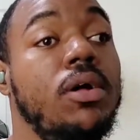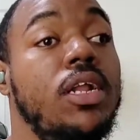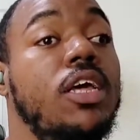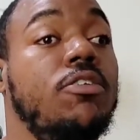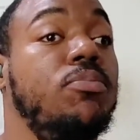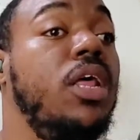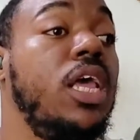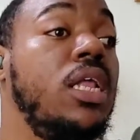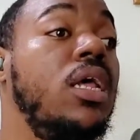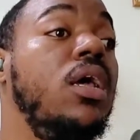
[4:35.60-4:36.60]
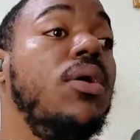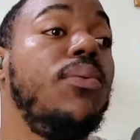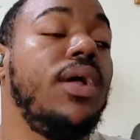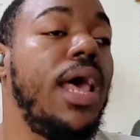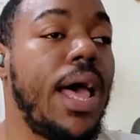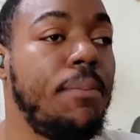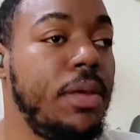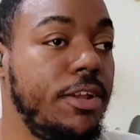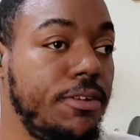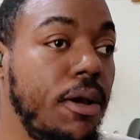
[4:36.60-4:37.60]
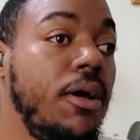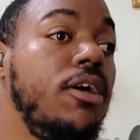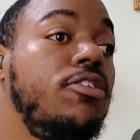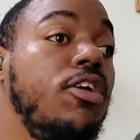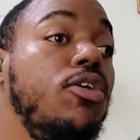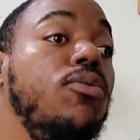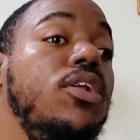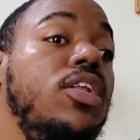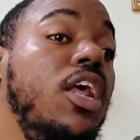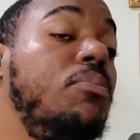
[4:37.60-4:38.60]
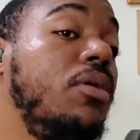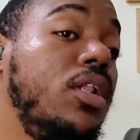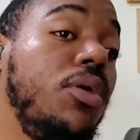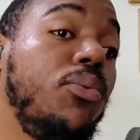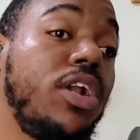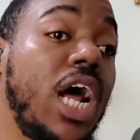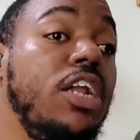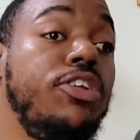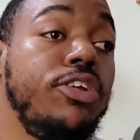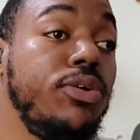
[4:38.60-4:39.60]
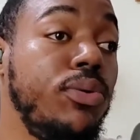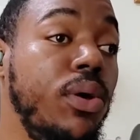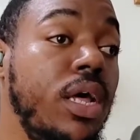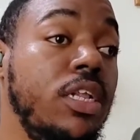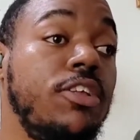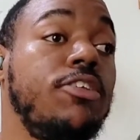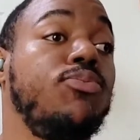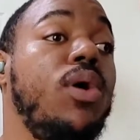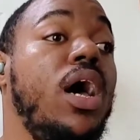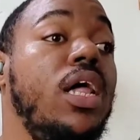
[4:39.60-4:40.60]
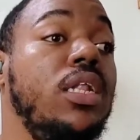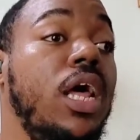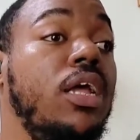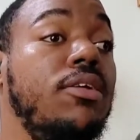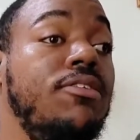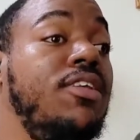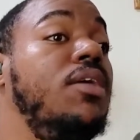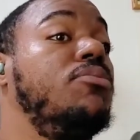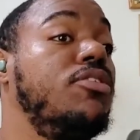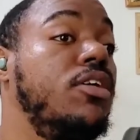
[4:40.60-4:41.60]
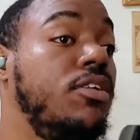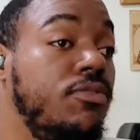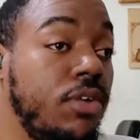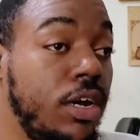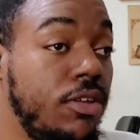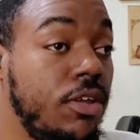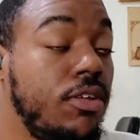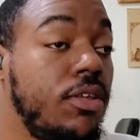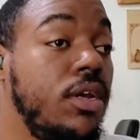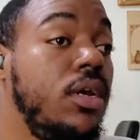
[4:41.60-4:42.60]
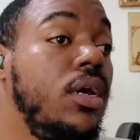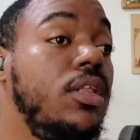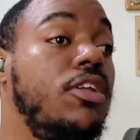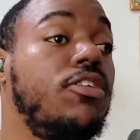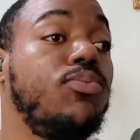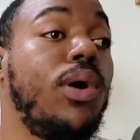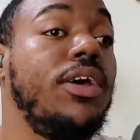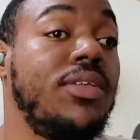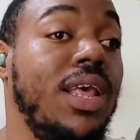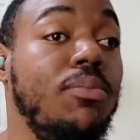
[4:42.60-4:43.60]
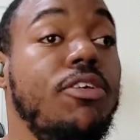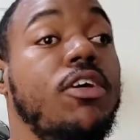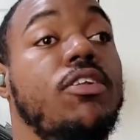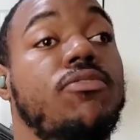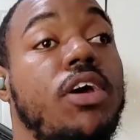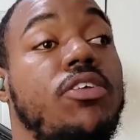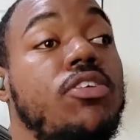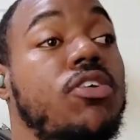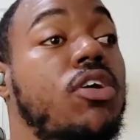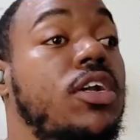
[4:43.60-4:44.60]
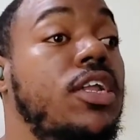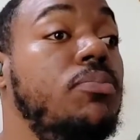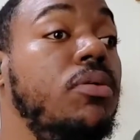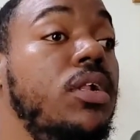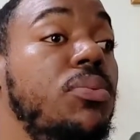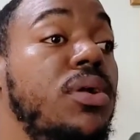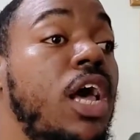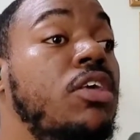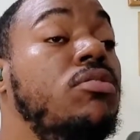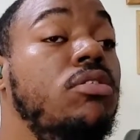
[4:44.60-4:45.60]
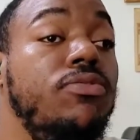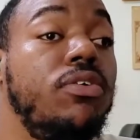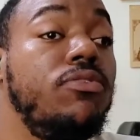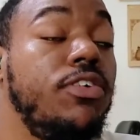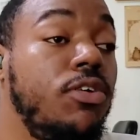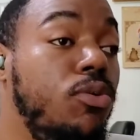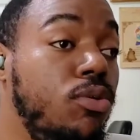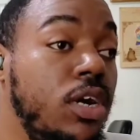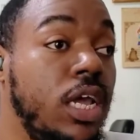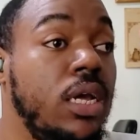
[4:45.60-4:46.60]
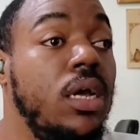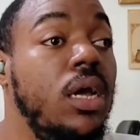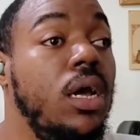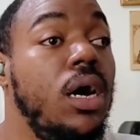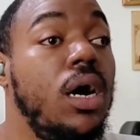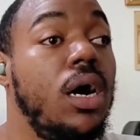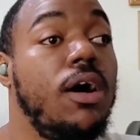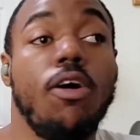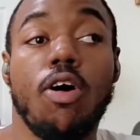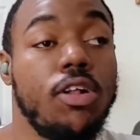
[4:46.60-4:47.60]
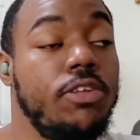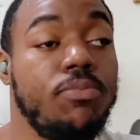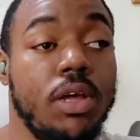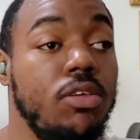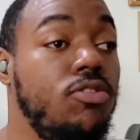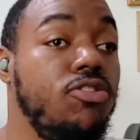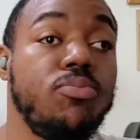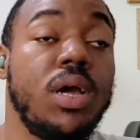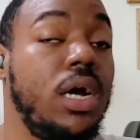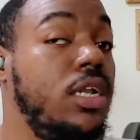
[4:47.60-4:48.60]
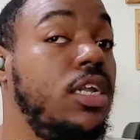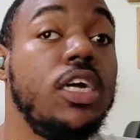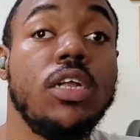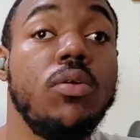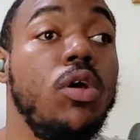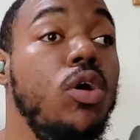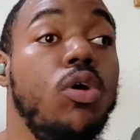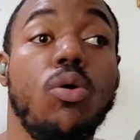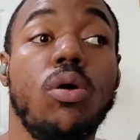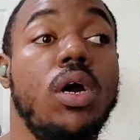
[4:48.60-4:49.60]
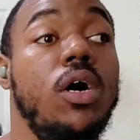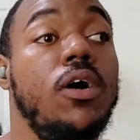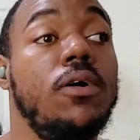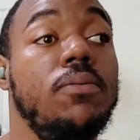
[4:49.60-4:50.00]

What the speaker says: gonna explain what happened. So typically what I do, and this is why I like Samsung devices. This is why Samsung devices are typically what I use for recording all of my YouTube content, or